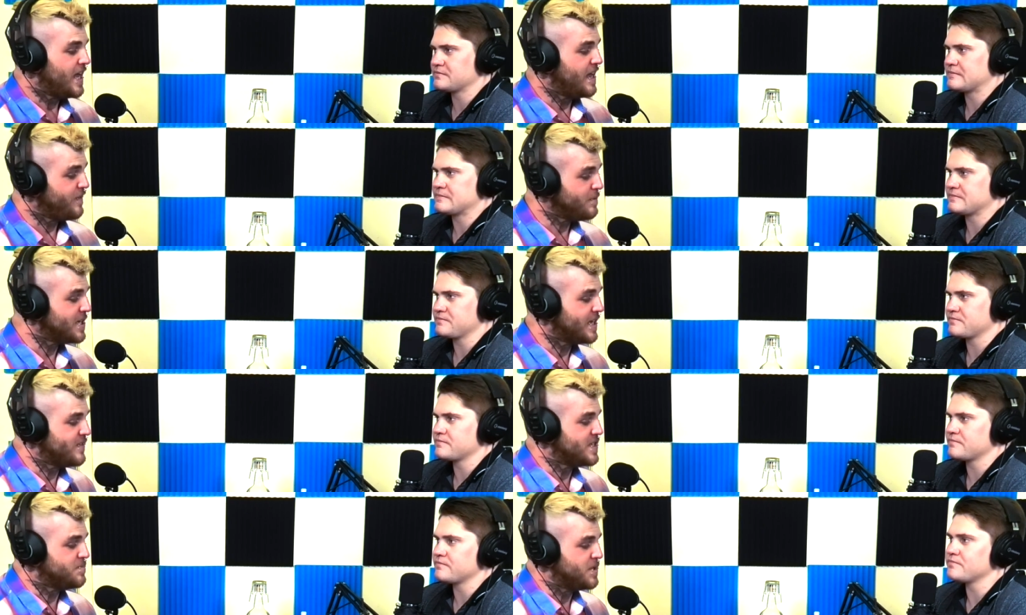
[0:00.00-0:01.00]
Speaker 1: If I'm going to
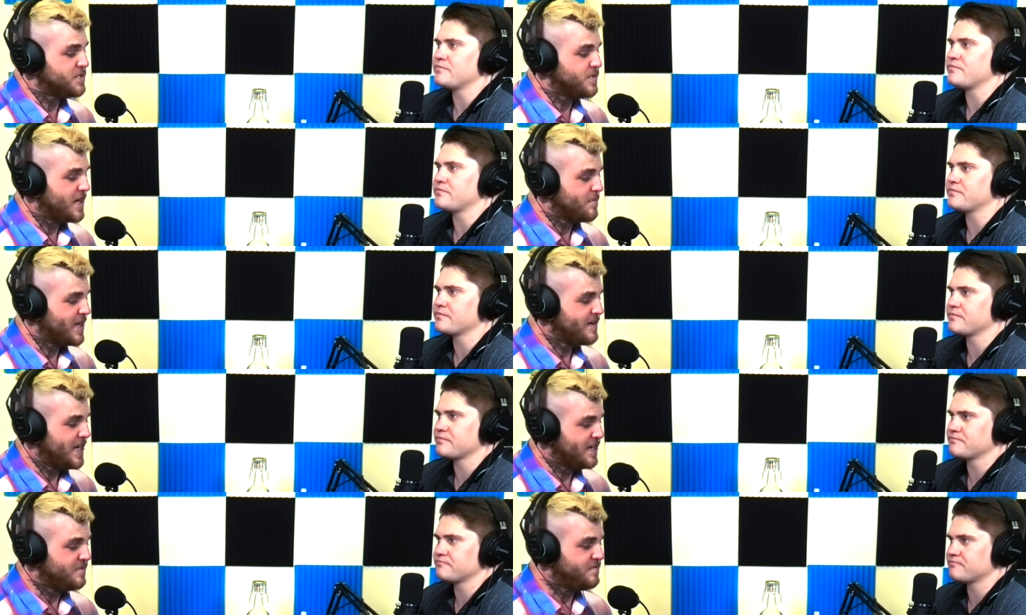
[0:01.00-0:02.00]
give this a pretzel rating, man,
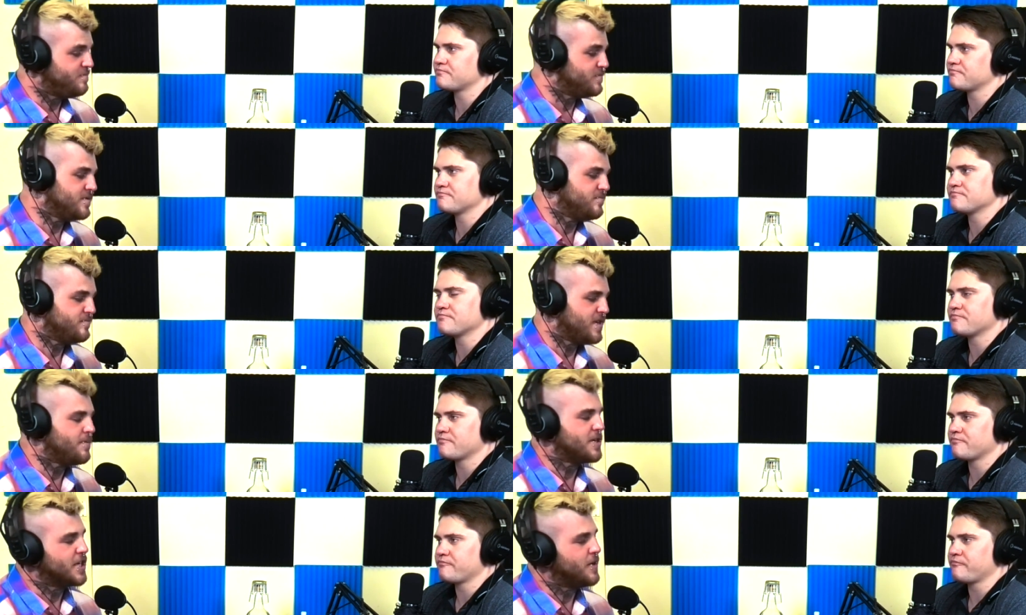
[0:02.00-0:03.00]
out of
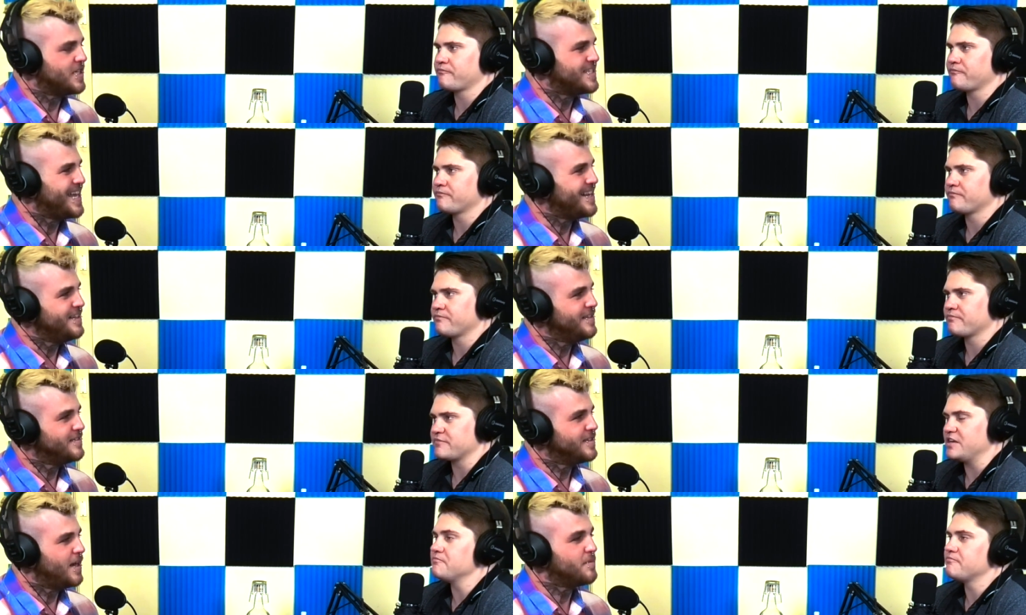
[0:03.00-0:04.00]
I'm going to go out of 10.
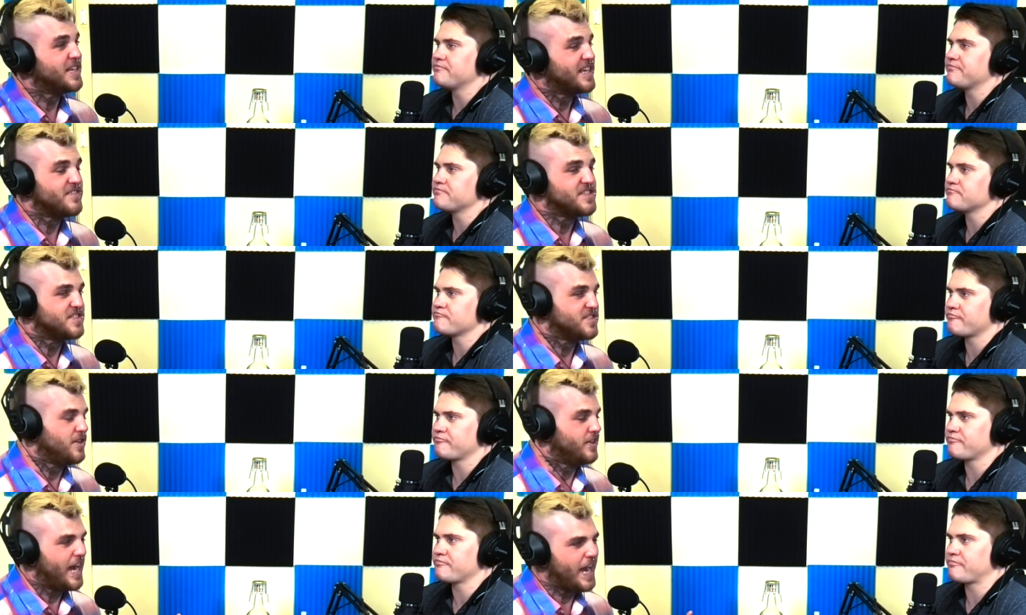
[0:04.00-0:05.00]
Yep. I'm going to give this a
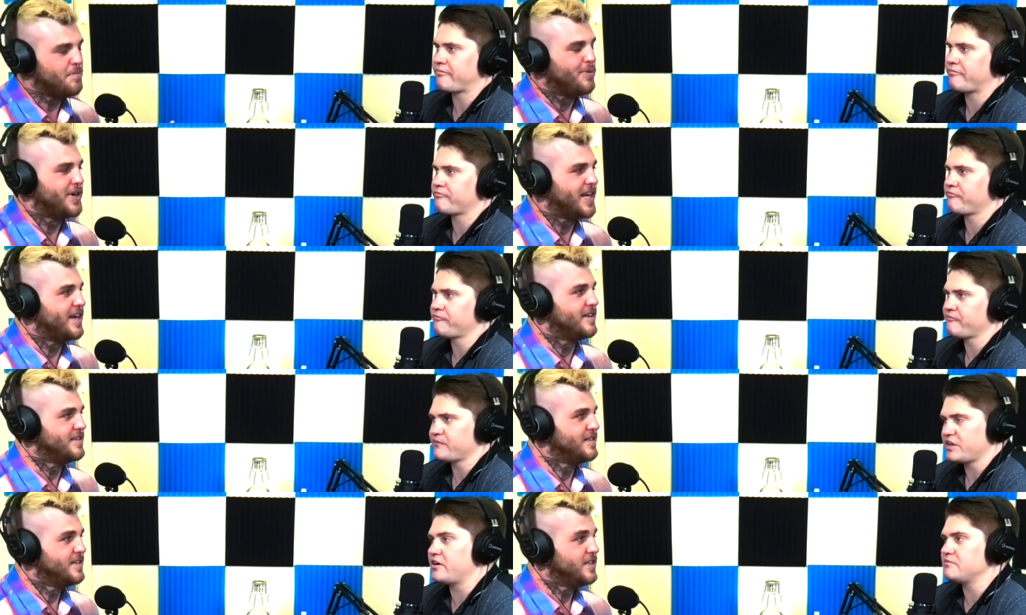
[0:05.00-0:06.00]
solid 8.8.
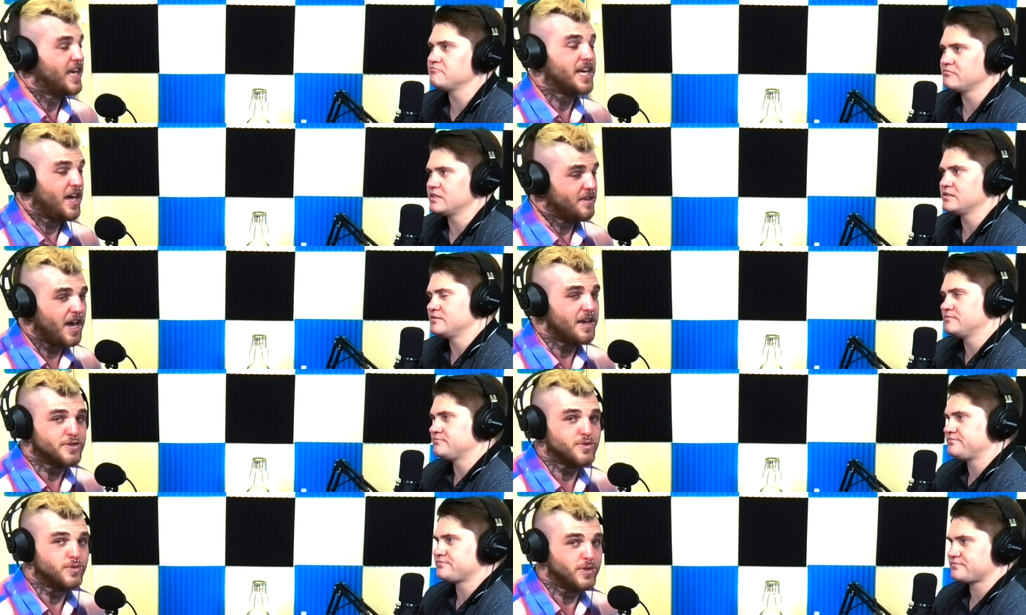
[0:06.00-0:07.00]
All right. Like I I
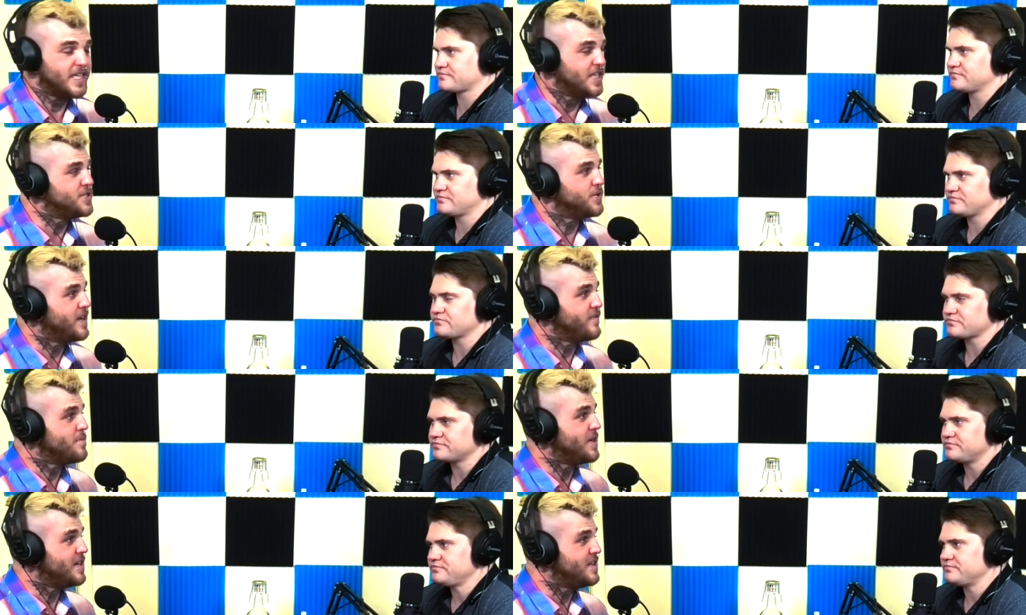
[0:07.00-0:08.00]
truly enjoyed every
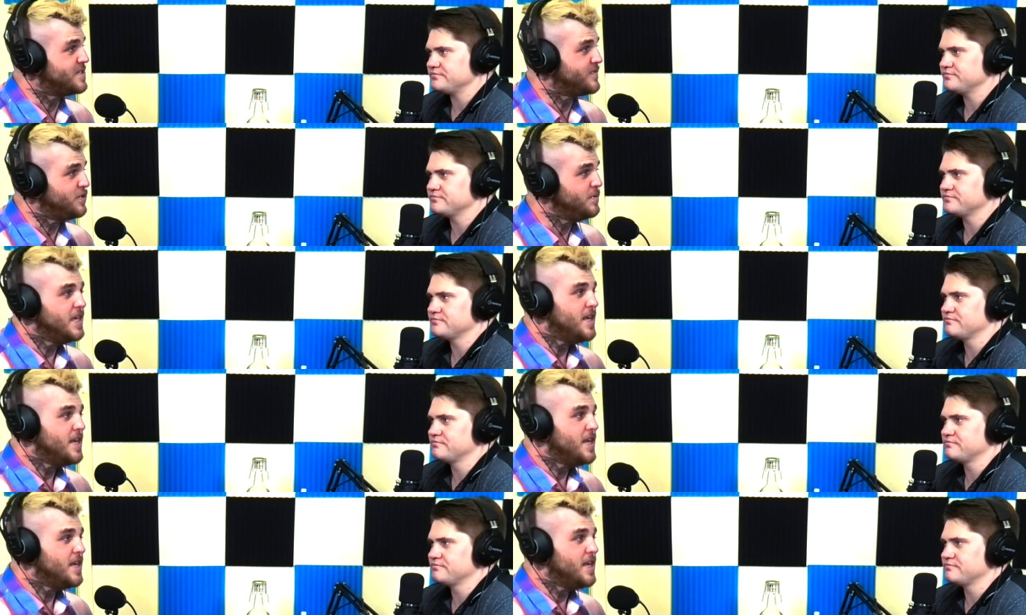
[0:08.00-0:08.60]
minute of this film,